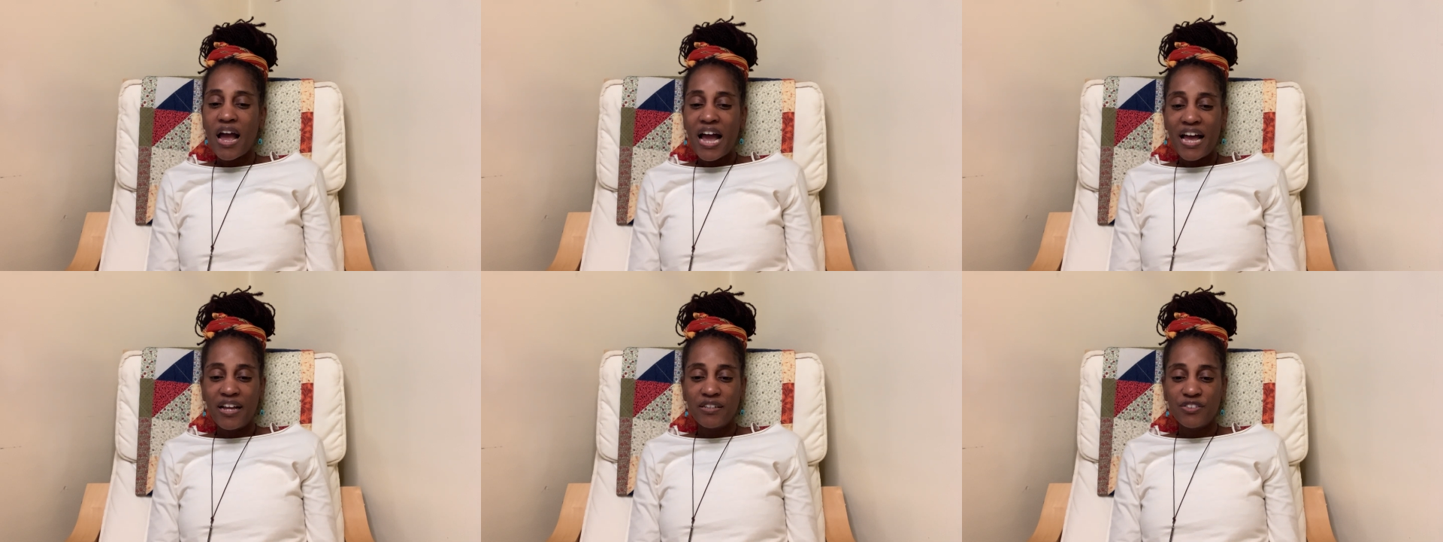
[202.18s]

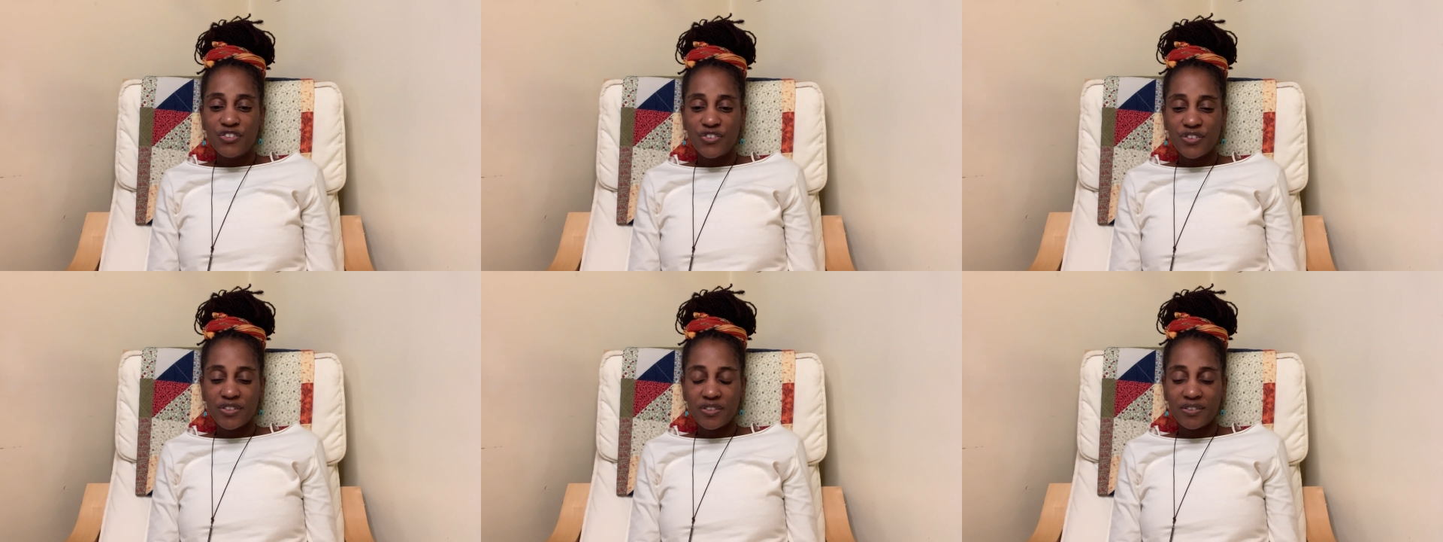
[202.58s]

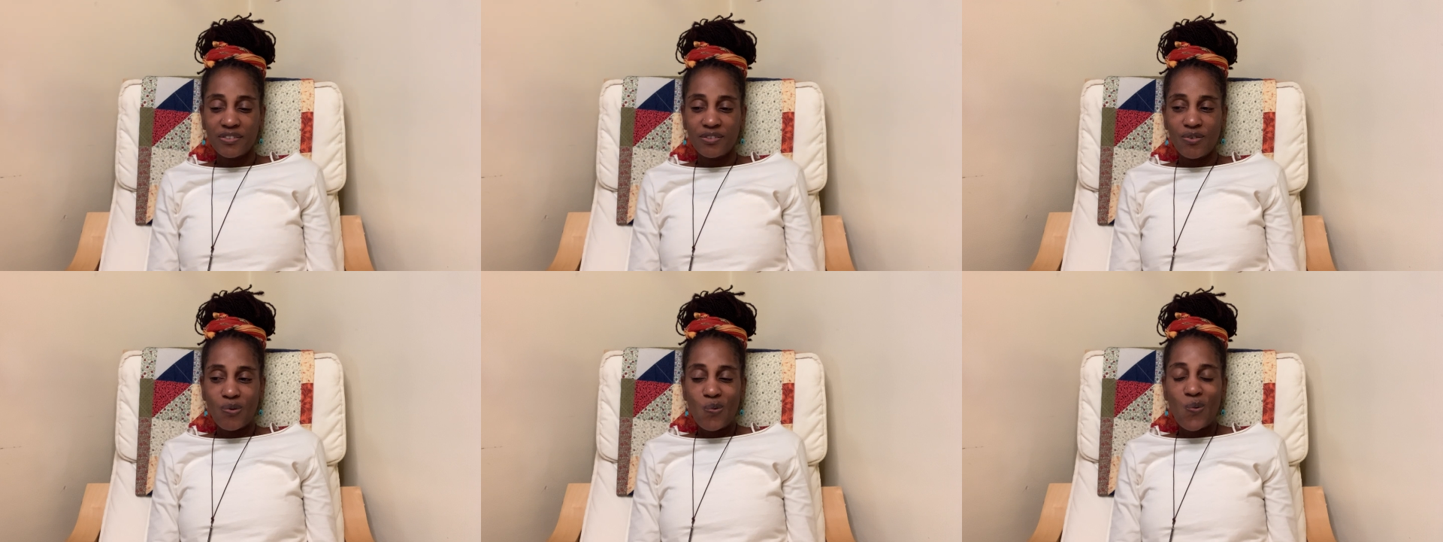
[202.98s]
And
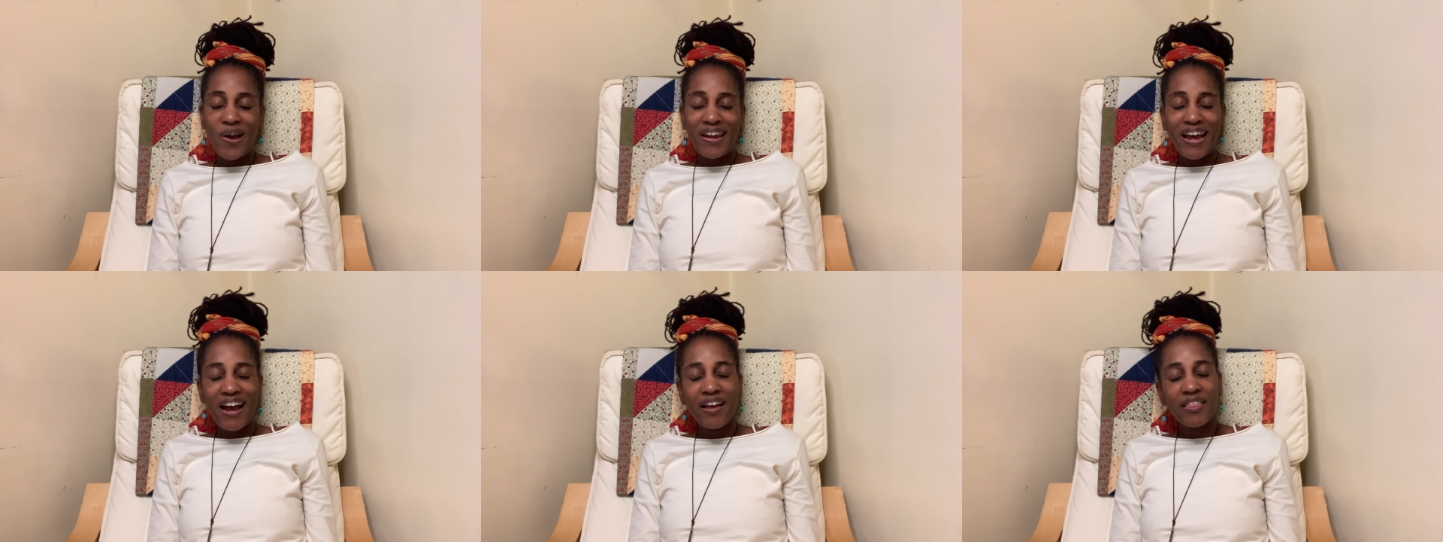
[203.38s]

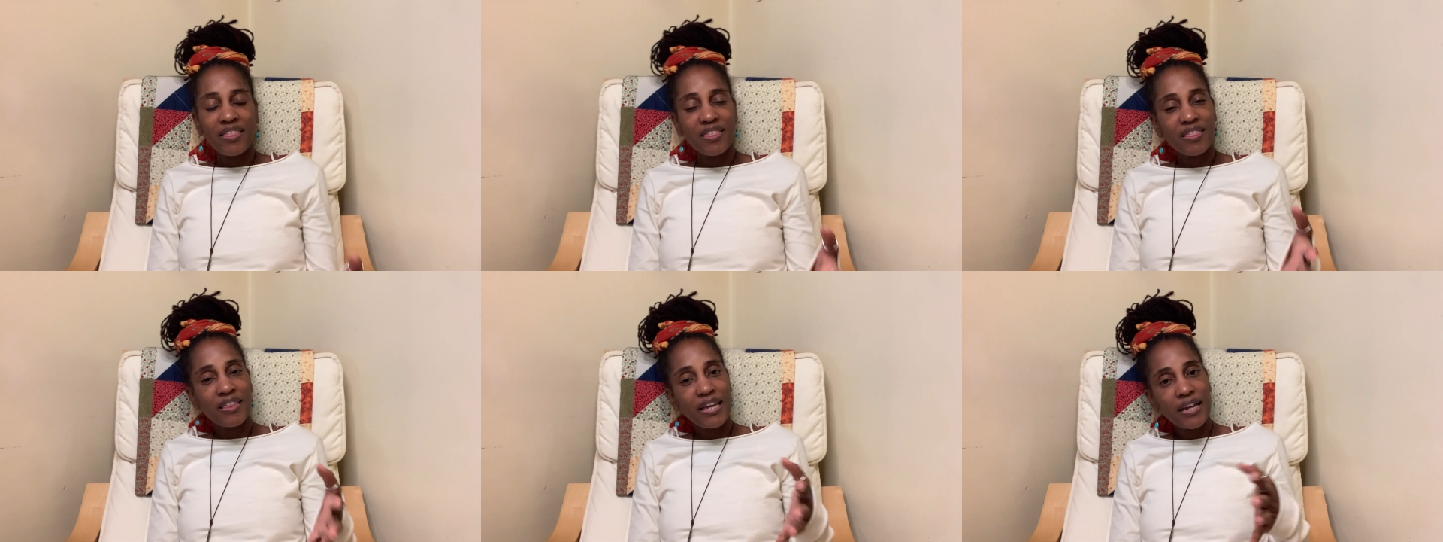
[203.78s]
when I
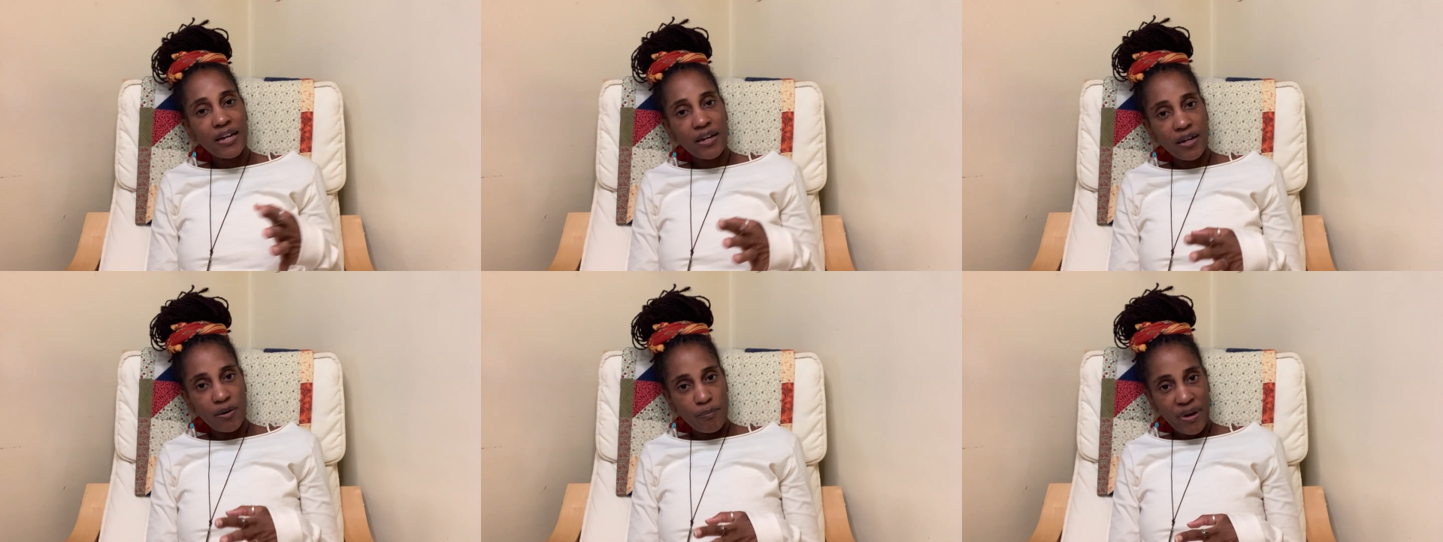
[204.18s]

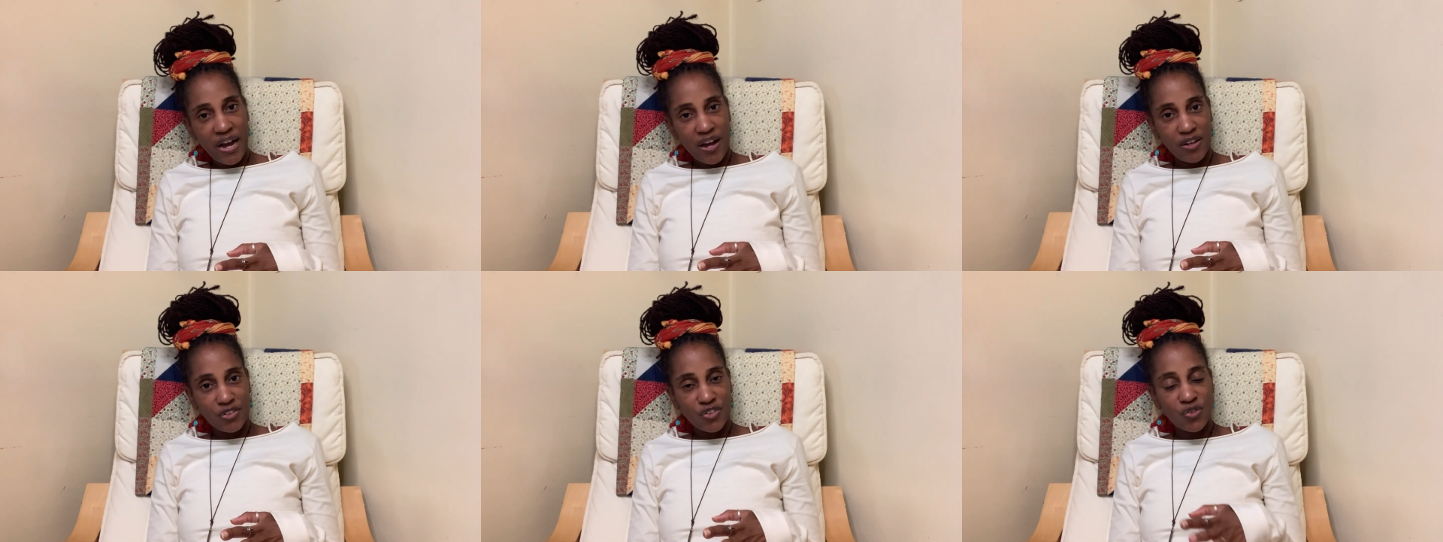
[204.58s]
think
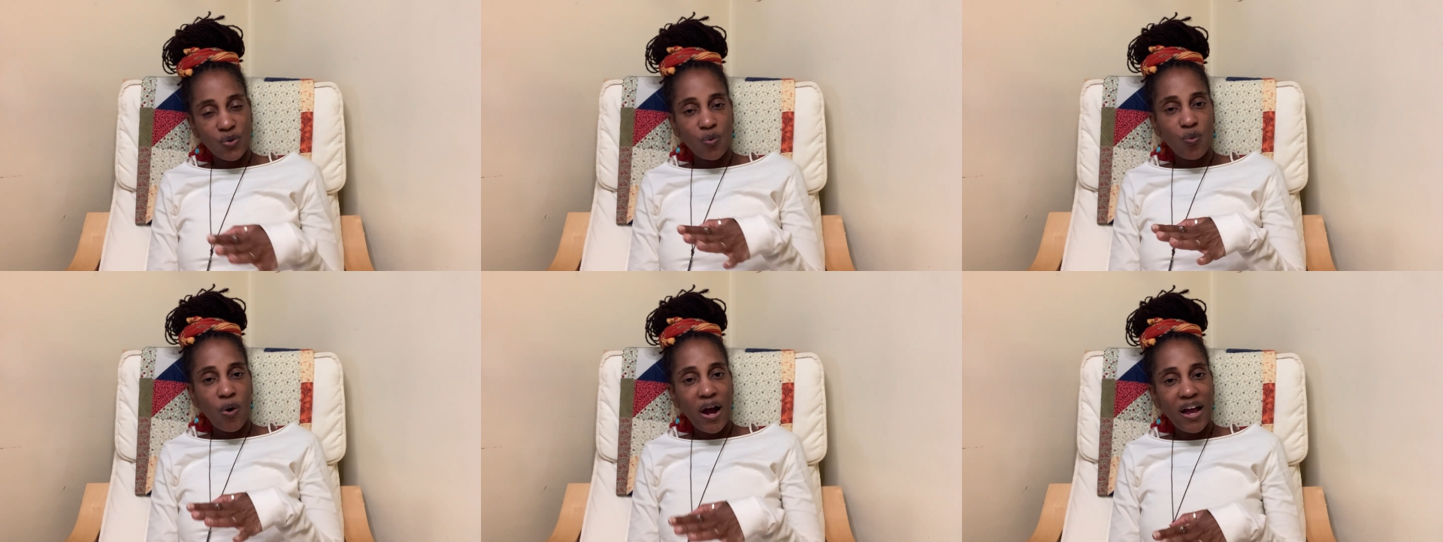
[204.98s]
about
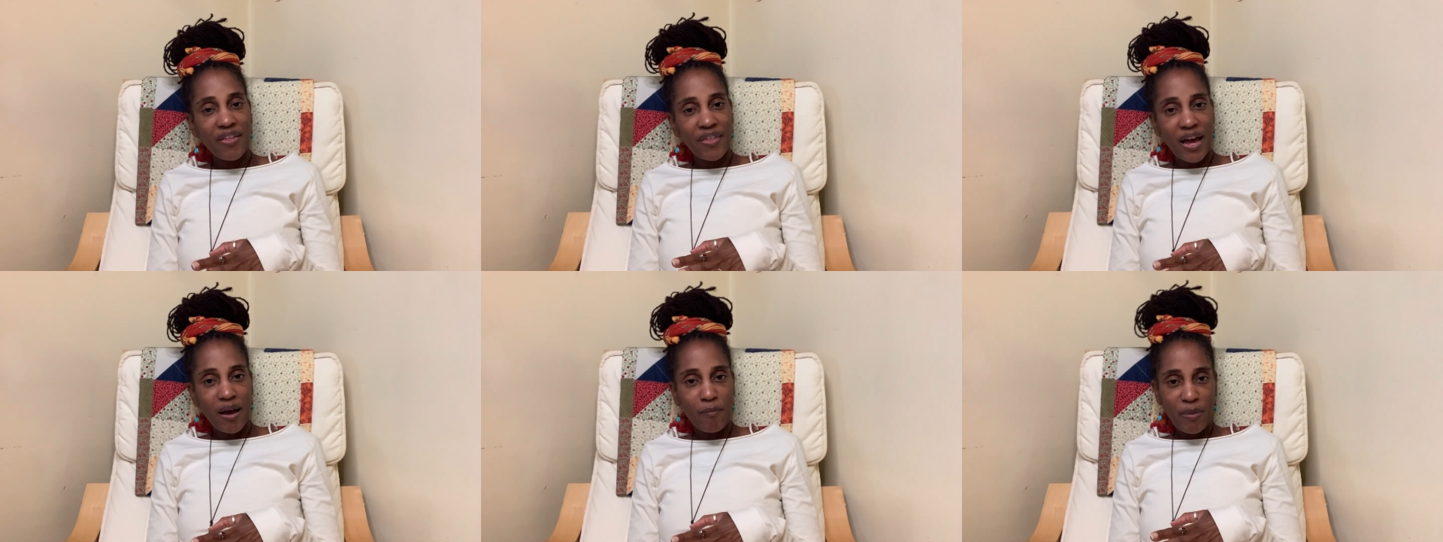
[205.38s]
why
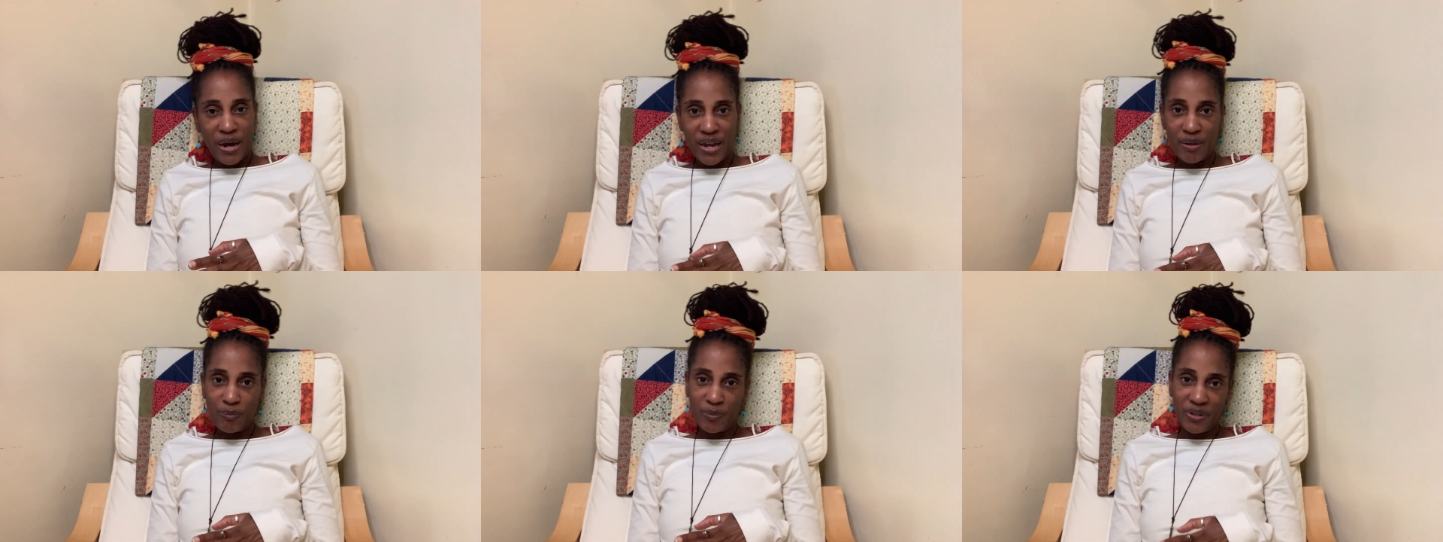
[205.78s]
that
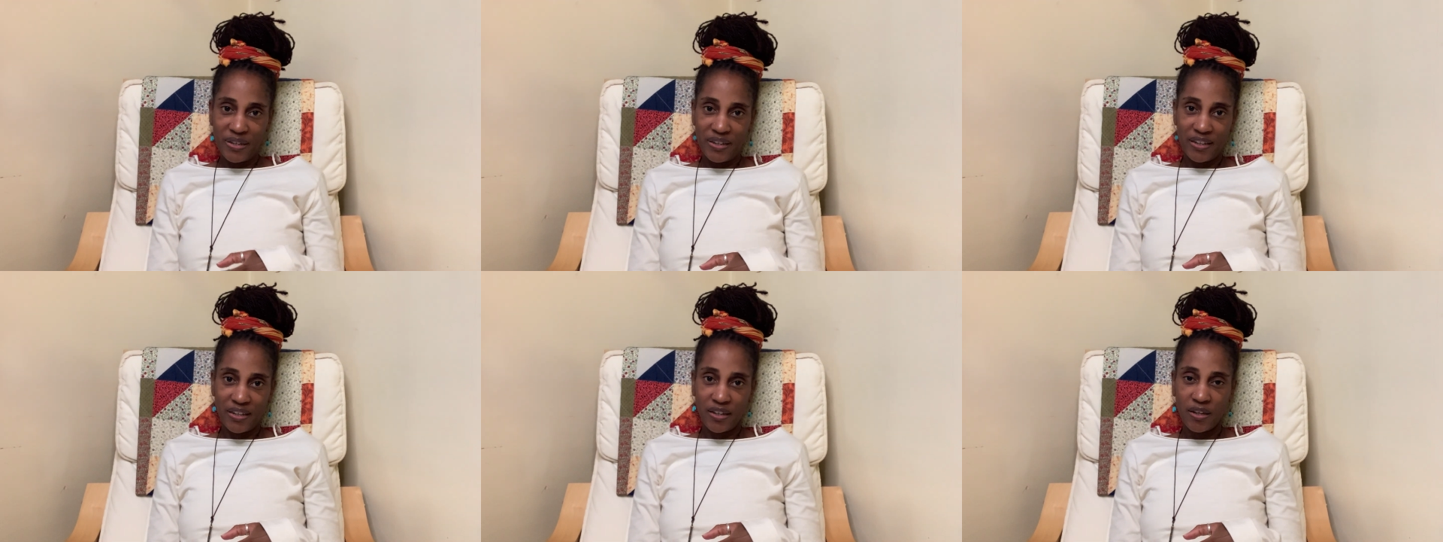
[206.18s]
might
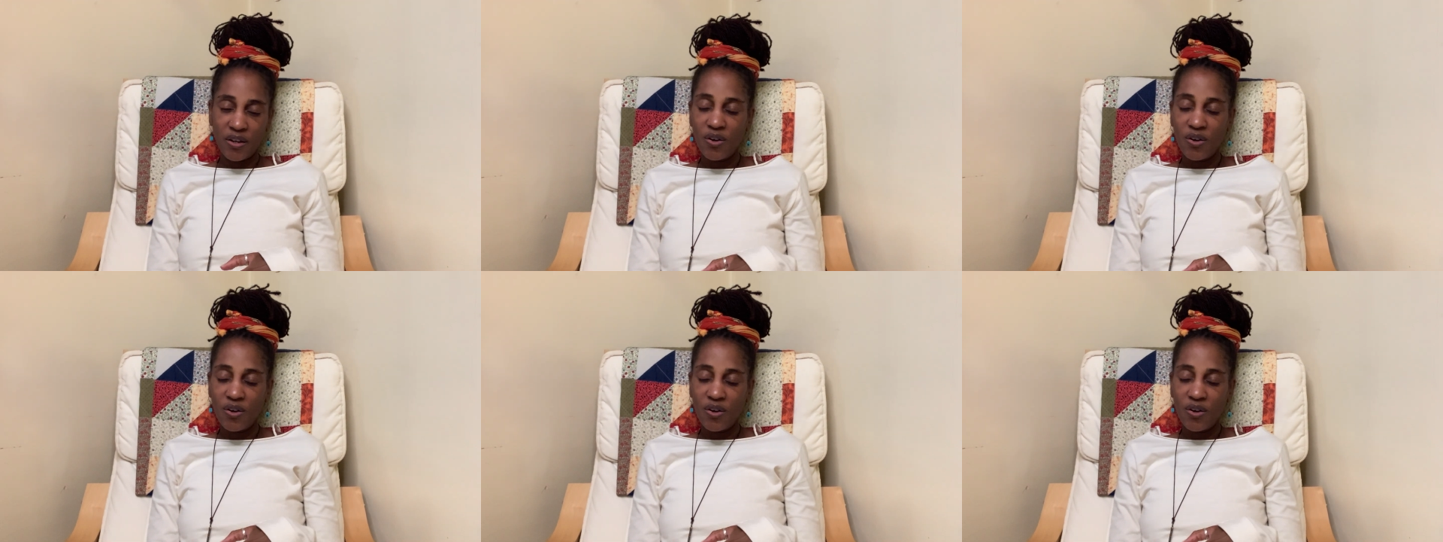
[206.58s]
be,